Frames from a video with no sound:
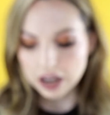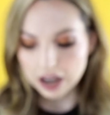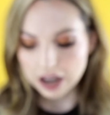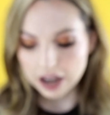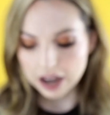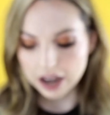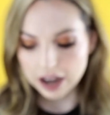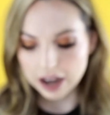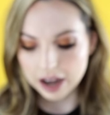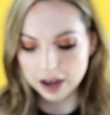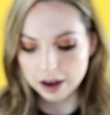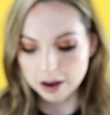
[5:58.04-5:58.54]

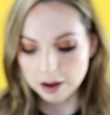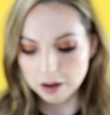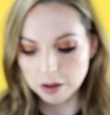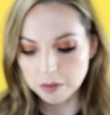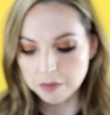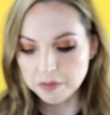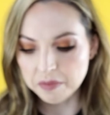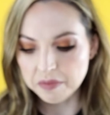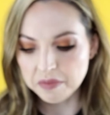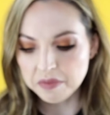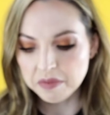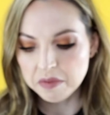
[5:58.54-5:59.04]

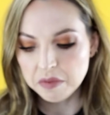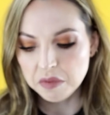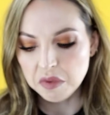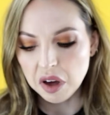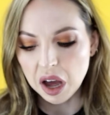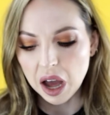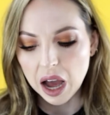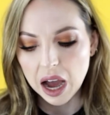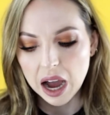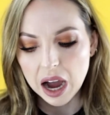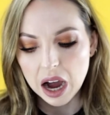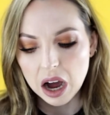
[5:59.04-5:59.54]
I'm
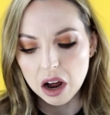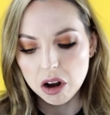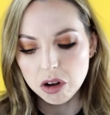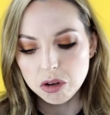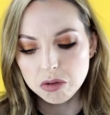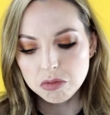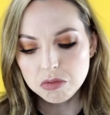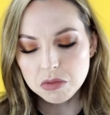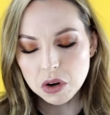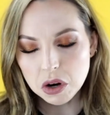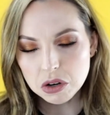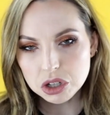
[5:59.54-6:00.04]

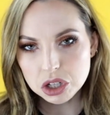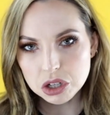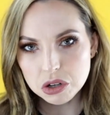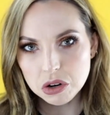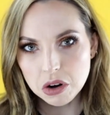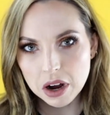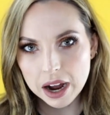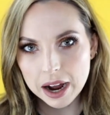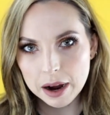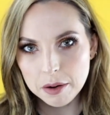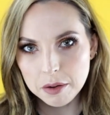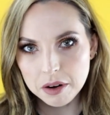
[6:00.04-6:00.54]
not
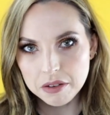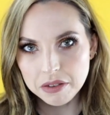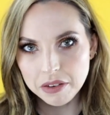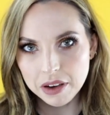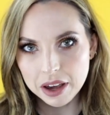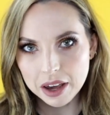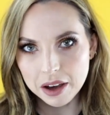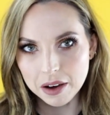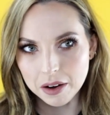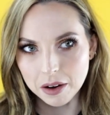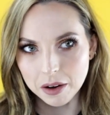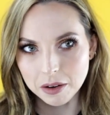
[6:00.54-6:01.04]
sure how I
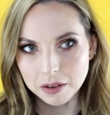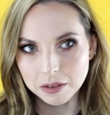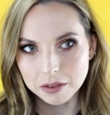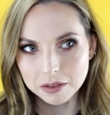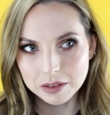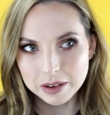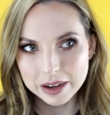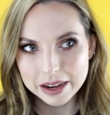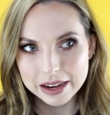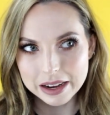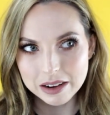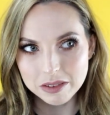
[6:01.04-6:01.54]
feel,
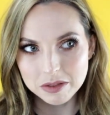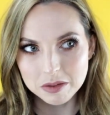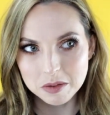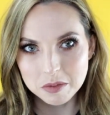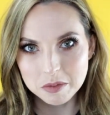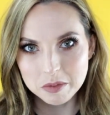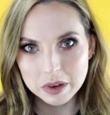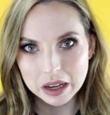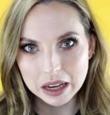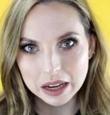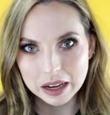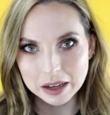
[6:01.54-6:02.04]
if I'm
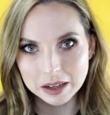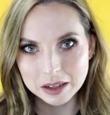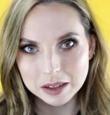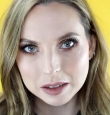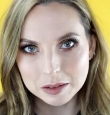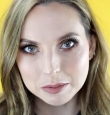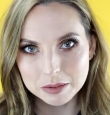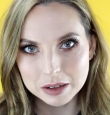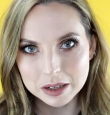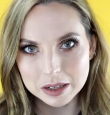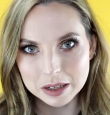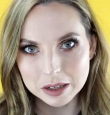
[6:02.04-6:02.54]
being
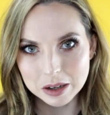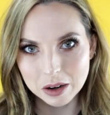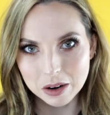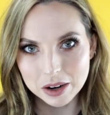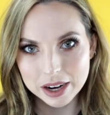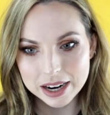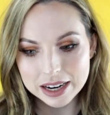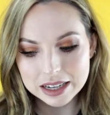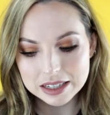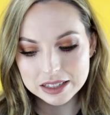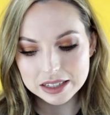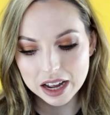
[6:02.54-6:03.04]
completely
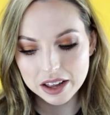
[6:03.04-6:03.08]
honest.